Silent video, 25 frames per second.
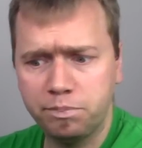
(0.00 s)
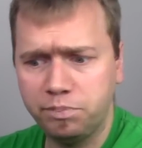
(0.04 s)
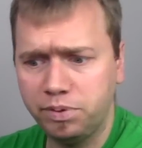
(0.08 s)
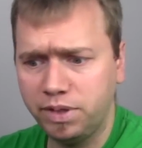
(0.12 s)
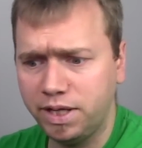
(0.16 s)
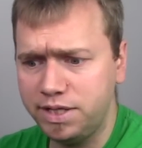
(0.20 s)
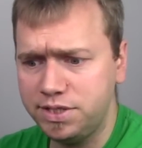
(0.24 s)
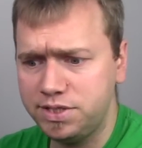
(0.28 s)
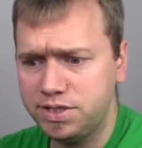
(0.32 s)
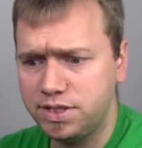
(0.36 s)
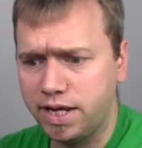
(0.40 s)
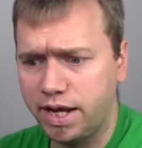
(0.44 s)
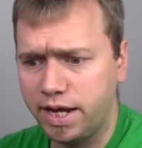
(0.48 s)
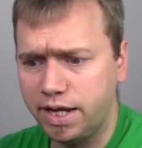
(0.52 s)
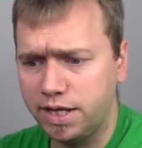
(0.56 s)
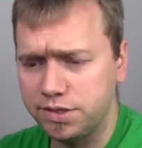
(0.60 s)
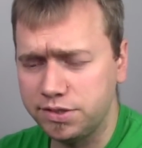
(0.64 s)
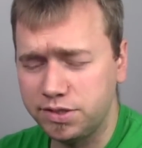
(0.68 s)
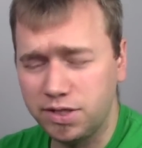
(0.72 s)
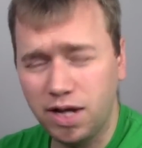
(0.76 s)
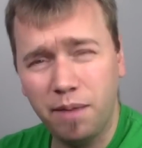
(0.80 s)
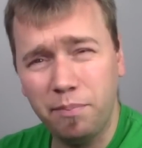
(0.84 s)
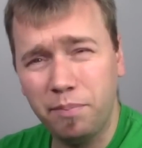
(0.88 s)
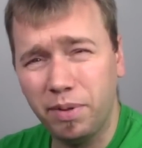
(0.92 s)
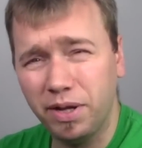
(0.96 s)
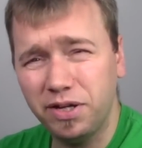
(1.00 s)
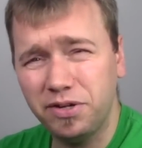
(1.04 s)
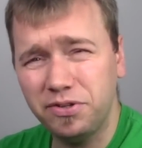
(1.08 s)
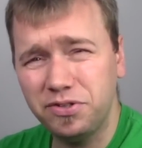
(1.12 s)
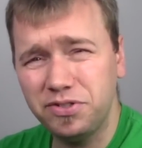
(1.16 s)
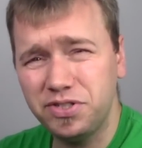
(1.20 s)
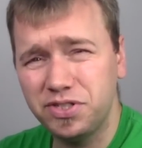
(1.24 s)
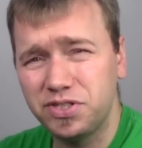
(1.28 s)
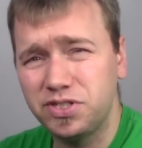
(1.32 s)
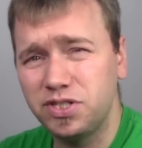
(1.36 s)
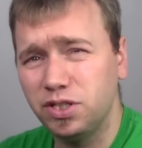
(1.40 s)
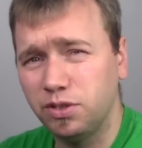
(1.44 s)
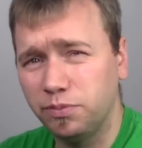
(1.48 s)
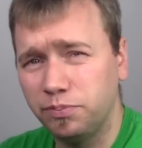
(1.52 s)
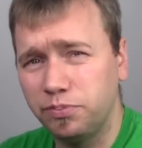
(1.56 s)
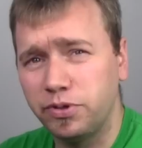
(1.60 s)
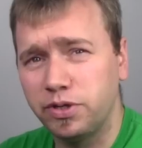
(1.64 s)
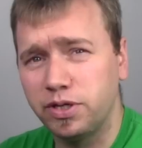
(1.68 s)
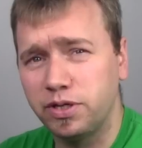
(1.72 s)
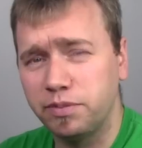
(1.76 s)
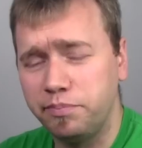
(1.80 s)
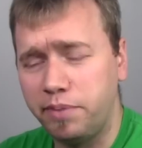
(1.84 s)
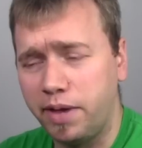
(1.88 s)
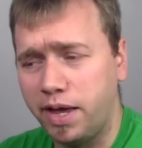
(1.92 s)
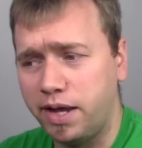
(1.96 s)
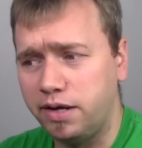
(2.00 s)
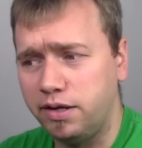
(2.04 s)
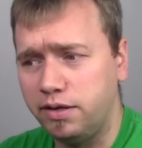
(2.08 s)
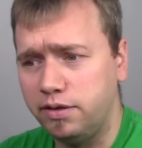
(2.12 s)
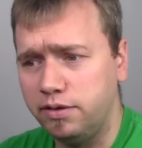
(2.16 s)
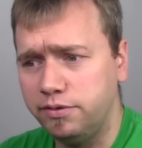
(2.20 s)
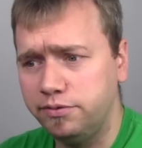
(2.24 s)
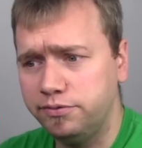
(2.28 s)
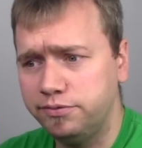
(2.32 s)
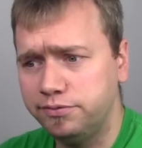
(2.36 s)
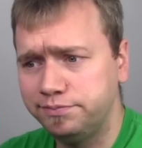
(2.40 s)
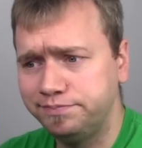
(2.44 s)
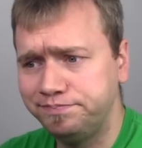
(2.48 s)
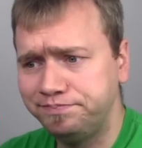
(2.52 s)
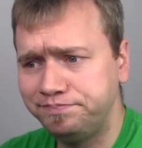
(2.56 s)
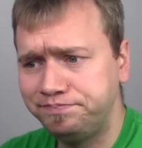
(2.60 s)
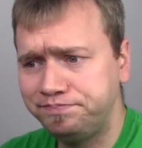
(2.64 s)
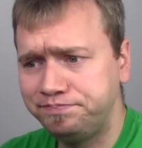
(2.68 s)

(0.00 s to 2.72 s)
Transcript: Playstyles. Non-bikers is still pretty competitive.